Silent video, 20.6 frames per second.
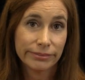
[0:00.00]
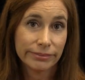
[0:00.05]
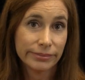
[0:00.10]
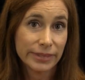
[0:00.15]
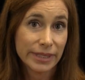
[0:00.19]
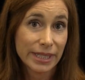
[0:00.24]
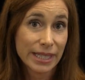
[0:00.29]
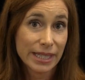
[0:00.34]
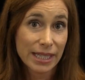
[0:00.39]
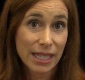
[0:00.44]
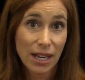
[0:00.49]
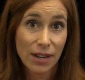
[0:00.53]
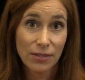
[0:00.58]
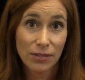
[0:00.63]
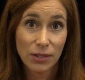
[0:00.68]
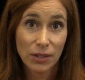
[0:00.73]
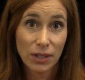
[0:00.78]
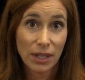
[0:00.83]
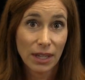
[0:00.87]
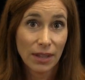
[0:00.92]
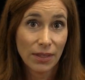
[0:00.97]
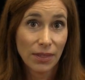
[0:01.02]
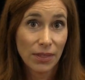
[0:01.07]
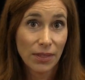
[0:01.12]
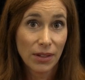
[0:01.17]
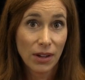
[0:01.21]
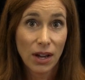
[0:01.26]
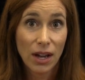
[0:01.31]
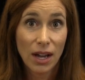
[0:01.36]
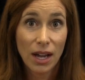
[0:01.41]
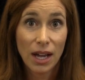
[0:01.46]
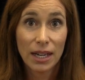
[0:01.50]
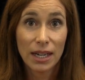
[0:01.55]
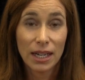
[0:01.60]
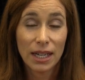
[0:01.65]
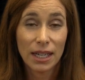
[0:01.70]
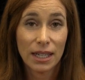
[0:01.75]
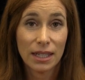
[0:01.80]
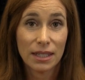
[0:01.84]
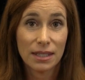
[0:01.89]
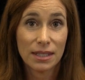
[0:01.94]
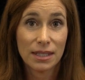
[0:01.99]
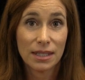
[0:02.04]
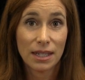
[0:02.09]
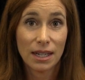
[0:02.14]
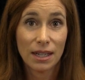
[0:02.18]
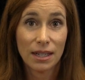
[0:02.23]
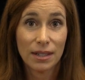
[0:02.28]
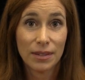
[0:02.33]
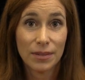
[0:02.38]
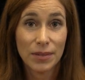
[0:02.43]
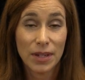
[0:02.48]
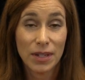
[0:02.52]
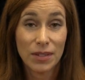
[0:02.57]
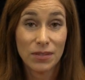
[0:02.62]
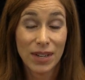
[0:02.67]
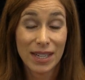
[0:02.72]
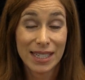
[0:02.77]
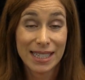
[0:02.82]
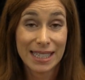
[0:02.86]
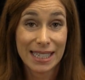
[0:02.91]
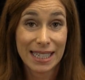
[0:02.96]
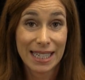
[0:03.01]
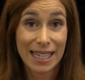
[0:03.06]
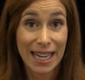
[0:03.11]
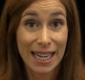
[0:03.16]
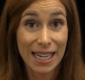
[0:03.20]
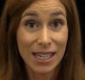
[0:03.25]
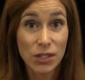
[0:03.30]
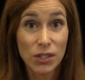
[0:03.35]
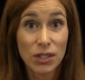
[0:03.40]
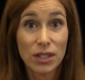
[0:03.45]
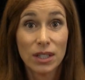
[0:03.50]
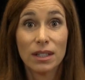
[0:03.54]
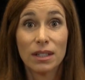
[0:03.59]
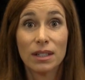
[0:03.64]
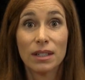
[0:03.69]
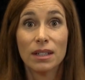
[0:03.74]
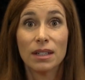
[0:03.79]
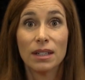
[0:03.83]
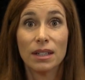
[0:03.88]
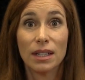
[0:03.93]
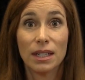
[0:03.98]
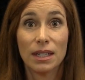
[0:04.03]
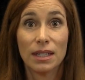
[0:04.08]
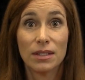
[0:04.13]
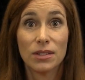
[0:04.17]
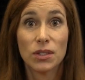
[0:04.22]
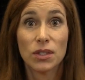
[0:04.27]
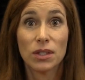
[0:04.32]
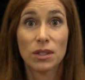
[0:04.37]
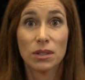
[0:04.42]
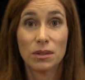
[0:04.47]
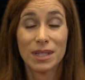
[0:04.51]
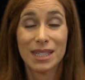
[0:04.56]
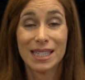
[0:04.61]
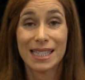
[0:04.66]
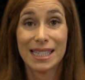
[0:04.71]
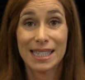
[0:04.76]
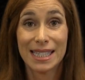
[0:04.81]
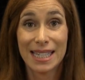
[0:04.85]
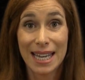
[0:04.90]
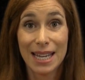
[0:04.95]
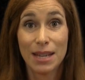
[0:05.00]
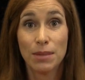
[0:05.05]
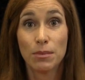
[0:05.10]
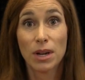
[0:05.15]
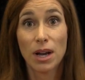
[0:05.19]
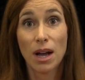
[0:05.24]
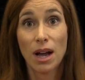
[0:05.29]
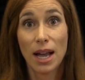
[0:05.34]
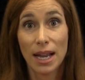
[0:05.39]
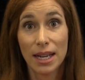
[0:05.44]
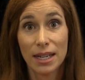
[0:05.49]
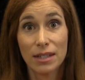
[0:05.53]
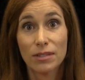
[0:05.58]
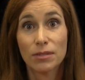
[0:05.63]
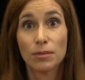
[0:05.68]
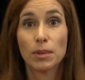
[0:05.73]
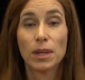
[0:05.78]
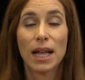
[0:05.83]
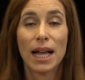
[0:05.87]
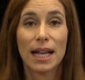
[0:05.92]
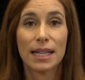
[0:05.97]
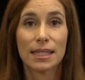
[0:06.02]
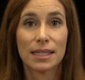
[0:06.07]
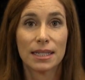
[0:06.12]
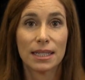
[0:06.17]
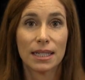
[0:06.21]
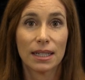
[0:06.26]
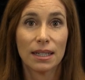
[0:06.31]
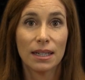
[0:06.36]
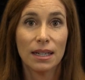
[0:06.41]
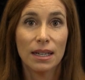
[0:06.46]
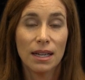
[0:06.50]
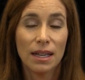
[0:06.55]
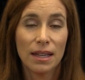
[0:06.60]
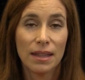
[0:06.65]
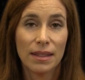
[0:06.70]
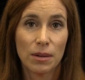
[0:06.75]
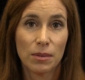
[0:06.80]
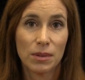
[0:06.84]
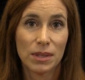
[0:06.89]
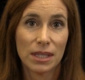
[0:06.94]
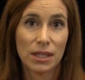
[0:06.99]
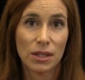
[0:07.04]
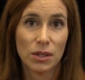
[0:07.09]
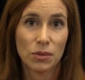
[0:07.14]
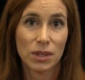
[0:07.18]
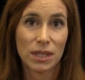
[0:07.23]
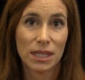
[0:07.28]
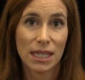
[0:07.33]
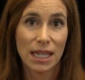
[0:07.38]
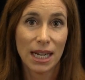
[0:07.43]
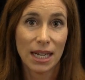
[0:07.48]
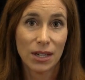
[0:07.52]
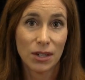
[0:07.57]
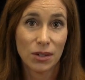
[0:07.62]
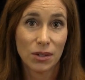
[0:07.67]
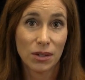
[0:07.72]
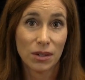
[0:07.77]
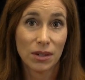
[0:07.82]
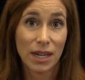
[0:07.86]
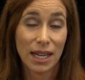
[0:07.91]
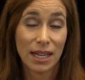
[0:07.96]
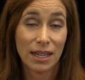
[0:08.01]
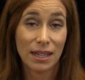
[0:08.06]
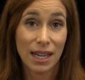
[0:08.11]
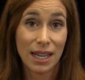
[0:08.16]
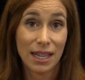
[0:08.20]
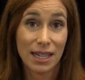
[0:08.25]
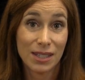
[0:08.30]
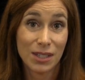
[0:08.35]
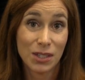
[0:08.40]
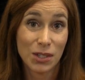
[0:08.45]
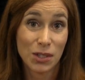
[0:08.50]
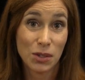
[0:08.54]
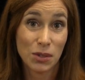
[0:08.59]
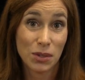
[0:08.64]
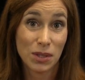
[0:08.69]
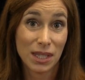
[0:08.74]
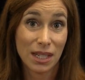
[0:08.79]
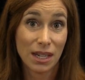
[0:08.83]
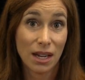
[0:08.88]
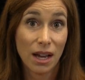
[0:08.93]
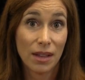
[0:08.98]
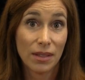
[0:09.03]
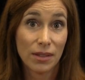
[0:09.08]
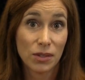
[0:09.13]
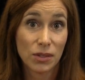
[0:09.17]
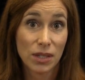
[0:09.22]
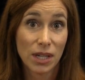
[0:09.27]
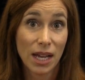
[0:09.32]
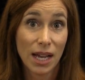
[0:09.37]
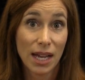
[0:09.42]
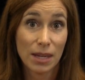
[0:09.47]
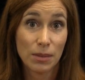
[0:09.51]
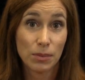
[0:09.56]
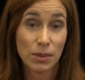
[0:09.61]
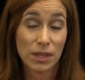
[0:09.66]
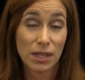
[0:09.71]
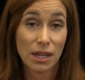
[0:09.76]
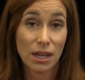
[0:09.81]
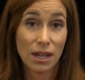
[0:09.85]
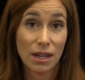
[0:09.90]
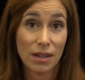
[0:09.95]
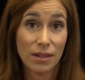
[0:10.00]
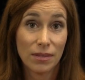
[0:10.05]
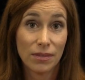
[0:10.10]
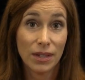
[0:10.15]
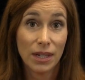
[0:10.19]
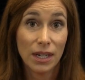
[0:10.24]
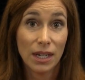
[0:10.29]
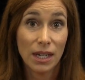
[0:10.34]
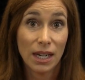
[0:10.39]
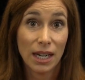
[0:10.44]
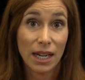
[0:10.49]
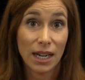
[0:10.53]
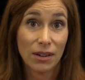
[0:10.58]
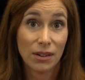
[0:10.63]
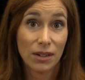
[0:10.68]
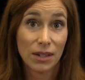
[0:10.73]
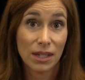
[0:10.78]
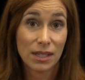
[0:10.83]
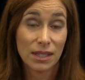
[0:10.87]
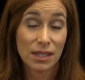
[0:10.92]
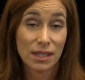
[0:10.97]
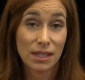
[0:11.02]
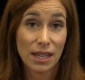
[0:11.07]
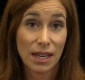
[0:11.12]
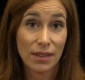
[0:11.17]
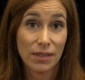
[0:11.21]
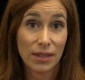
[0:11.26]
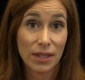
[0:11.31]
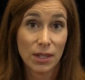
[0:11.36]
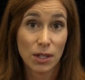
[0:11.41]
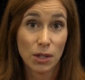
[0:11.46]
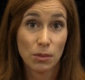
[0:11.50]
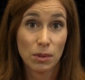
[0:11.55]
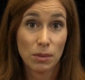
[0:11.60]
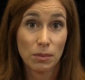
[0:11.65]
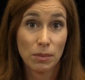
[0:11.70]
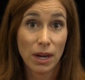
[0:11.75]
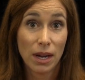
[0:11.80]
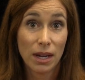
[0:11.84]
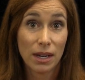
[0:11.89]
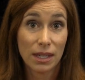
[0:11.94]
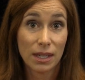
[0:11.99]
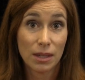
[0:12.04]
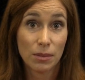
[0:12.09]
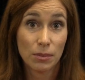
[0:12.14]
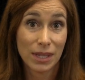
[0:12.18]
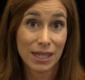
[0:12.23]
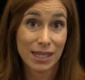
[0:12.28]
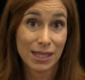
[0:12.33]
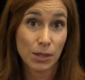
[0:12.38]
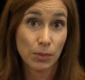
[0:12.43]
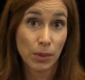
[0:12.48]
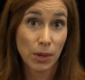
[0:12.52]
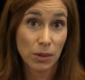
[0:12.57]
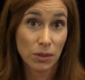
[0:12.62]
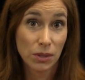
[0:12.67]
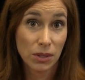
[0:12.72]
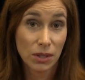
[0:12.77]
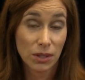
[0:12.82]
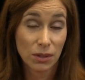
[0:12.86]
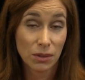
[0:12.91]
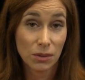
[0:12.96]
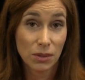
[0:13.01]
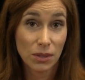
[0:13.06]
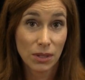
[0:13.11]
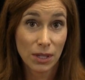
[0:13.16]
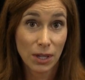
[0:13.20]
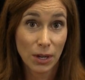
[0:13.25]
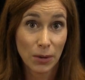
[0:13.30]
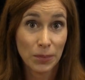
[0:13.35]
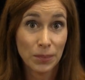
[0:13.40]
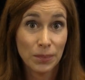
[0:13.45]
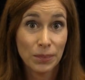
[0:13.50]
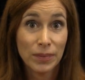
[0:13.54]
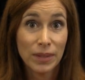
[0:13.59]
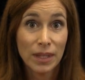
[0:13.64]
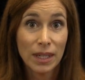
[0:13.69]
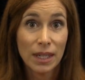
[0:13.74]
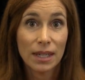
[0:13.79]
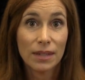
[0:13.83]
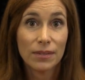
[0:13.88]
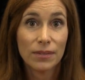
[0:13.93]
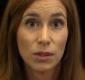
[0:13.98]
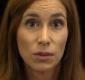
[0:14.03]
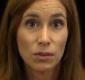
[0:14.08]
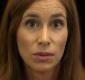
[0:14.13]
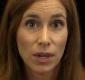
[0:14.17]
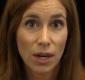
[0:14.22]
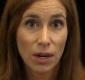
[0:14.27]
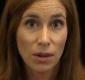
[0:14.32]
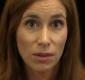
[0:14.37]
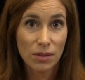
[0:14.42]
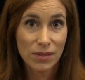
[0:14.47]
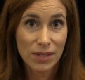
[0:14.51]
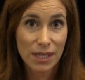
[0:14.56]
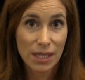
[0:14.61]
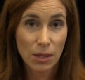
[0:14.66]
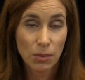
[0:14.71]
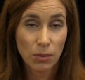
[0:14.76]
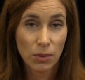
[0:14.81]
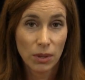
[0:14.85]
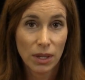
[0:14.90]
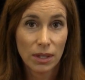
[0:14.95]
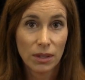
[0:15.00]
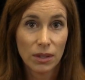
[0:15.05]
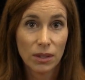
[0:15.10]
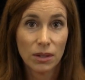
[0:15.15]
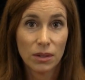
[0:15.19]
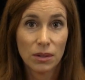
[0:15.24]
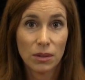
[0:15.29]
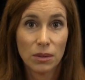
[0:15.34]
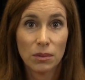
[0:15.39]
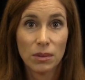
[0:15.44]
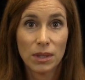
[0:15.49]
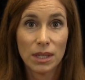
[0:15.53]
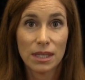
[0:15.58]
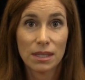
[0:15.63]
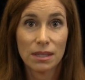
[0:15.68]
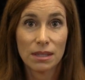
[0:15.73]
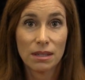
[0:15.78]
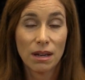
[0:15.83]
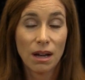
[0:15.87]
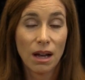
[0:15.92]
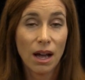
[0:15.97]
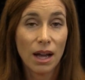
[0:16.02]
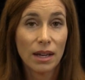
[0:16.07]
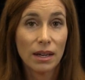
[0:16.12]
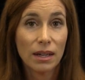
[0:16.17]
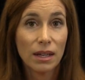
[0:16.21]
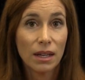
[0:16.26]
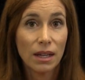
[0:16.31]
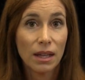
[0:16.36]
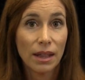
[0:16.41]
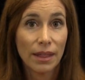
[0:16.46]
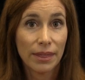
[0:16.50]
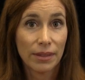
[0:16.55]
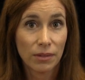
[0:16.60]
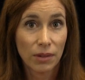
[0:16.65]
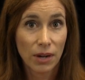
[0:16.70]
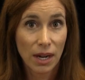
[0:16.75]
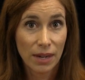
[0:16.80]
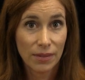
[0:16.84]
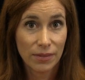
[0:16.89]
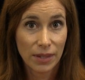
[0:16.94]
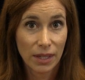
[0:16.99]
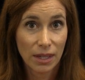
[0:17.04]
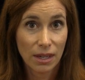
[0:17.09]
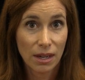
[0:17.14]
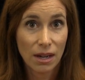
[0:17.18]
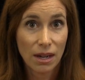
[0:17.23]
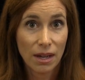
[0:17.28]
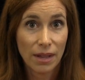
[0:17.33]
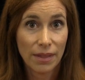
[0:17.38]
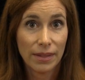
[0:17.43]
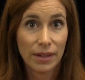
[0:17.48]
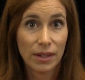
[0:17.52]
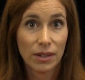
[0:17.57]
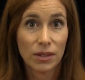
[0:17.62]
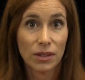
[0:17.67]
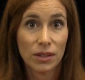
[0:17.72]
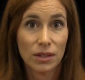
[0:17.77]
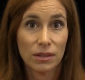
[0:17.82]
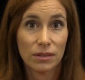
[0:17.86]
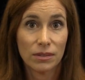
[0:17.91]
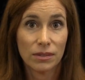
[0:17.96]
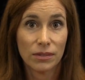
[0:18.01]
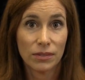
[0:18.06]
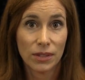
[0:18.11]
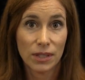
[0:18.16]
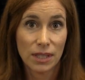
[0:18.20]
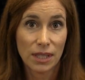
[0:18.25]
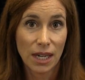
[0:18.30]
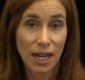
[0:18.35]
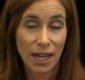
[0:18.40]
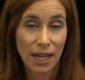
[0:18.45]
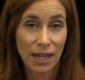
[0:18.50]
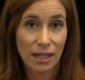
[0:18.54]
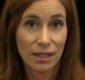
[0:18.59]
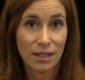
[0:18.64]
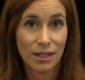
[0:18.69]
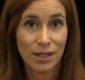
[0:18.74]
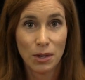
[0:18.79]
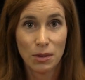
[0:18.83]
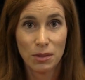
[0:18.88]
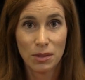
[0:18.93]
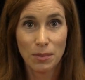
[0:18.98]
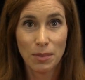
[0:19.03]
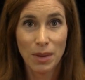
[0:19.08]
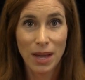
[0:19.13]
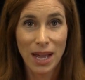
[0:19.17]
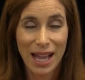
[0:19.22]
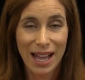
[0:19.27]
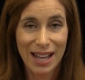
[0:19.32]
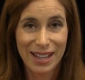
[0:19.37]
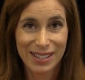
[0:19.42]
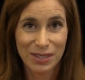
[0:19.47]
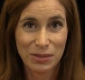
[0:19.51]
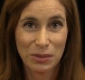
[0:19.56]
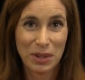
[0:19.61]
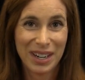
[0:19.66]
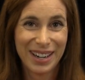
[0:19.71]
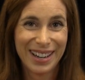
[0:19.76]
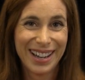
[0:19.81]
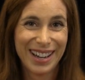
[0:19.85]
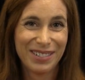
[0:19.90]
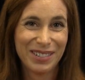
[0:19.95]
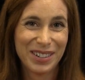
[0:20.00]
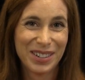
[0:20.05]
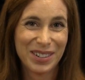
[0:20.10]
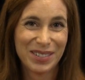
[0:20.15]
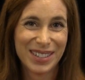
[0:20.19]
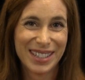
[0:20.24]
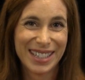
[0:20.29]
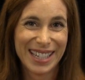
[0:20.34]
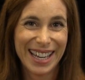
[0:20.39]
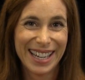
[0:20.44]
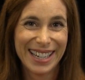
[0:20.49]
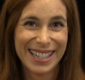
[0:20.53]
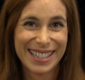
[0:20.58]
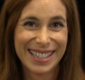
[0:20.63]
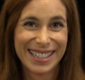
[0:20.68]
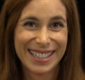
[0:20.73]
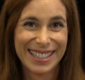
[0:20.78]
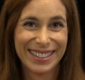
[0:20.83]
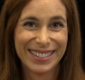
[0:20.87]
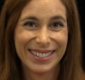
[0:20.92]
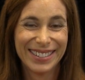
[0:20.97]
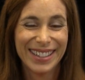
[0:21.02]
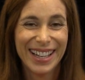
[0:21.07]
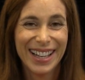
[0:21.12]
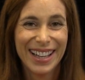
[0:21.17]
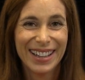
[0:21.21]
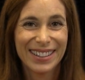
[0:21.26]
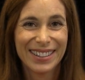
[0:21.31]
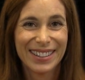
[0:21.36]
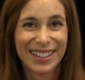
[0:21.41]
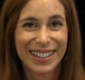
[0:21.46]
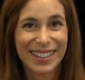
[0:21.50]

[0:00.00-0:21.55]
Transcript: discovery and thought and uh, investigation into the same kind of plastic that was in the retainer and, and its use in other types of areas that the human body can be exposed to. So if you know of someone who is not thriving on their gluten-free diet. You know, in the past, what I would have said is to look